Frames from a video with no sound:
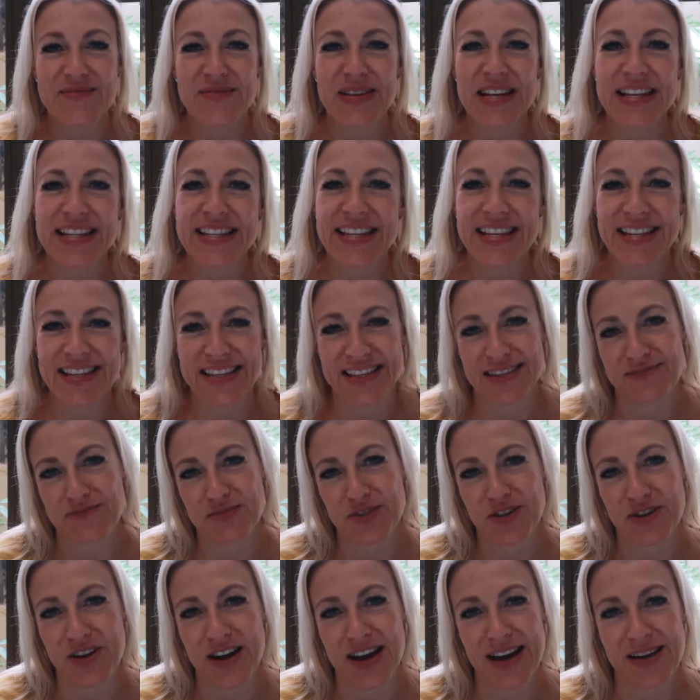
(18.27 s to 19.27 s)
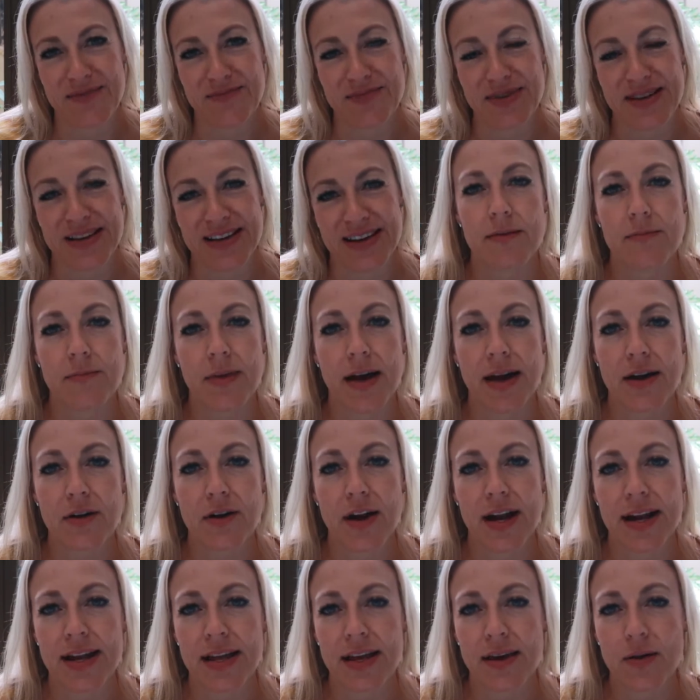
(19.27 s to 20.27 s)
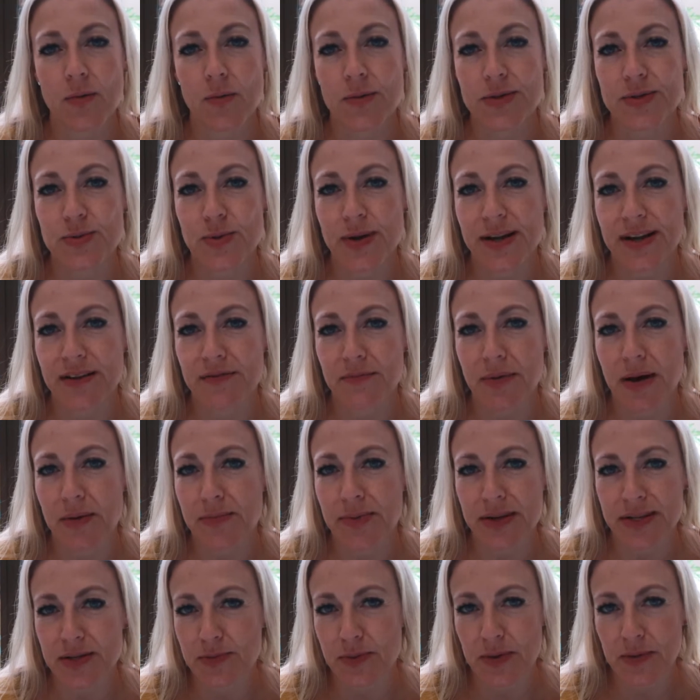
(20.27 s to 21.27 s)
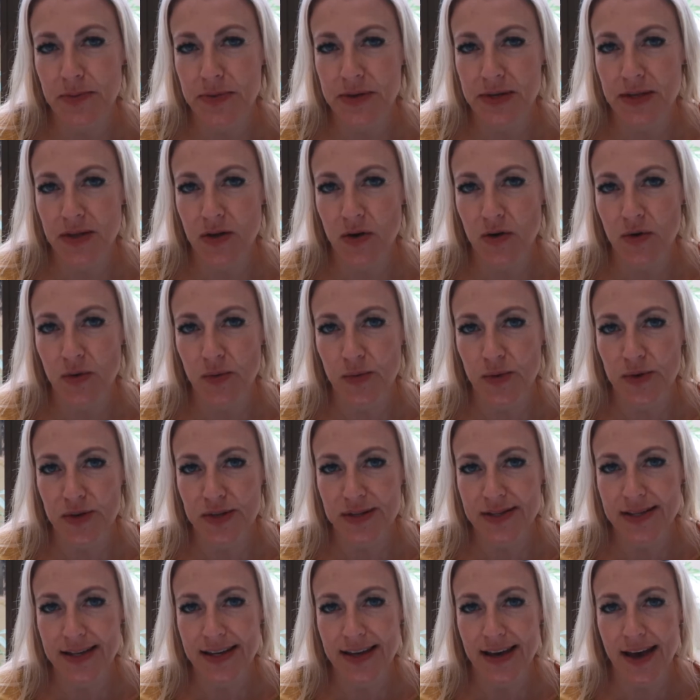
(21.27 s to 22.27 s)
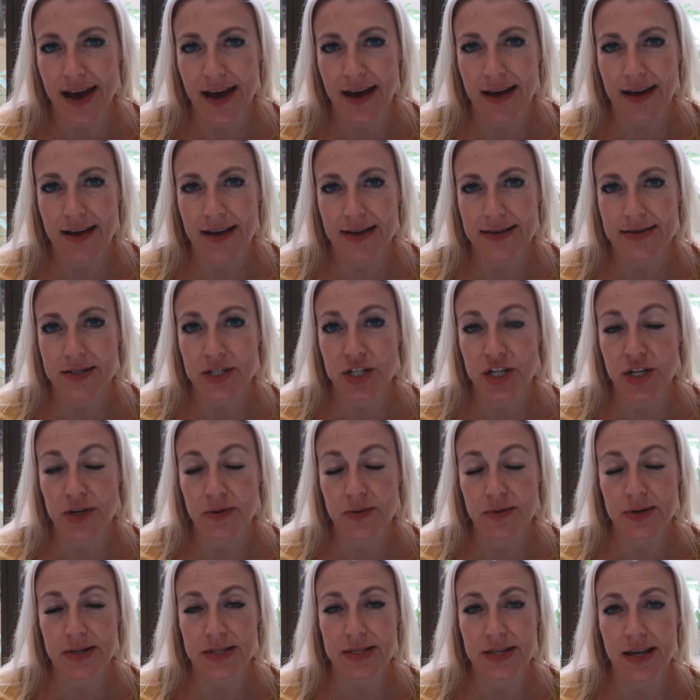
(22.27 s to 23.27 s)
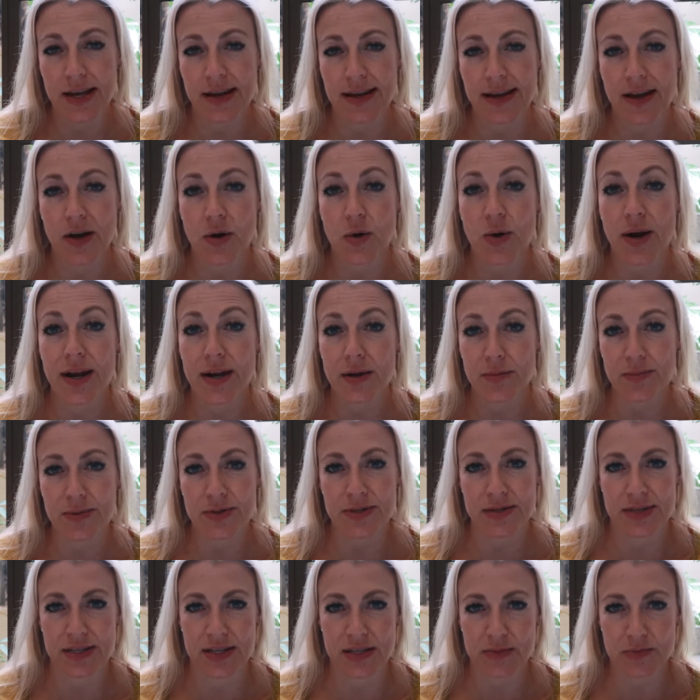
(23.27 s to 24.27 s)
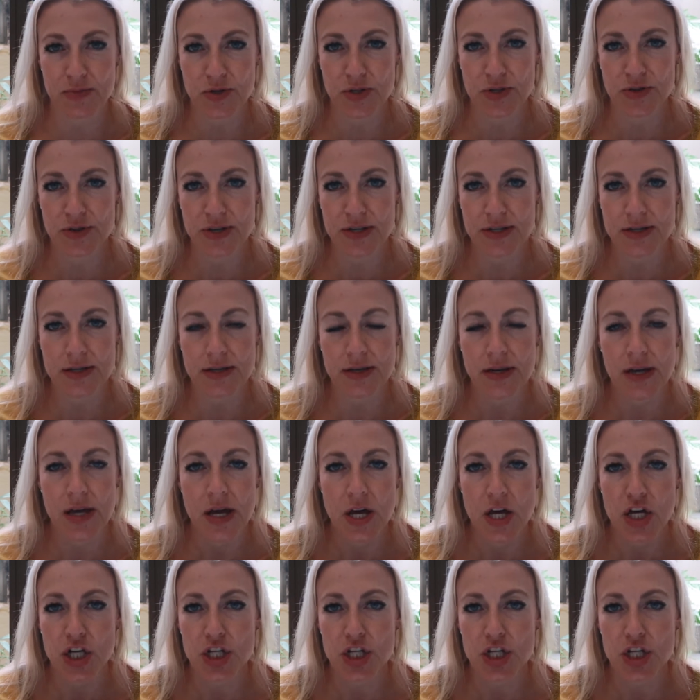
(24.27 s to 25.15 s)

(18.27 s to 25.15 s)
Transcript: Please hit subscribe. My granny was one of my best people in the whole world, and she was an incredible seamstress.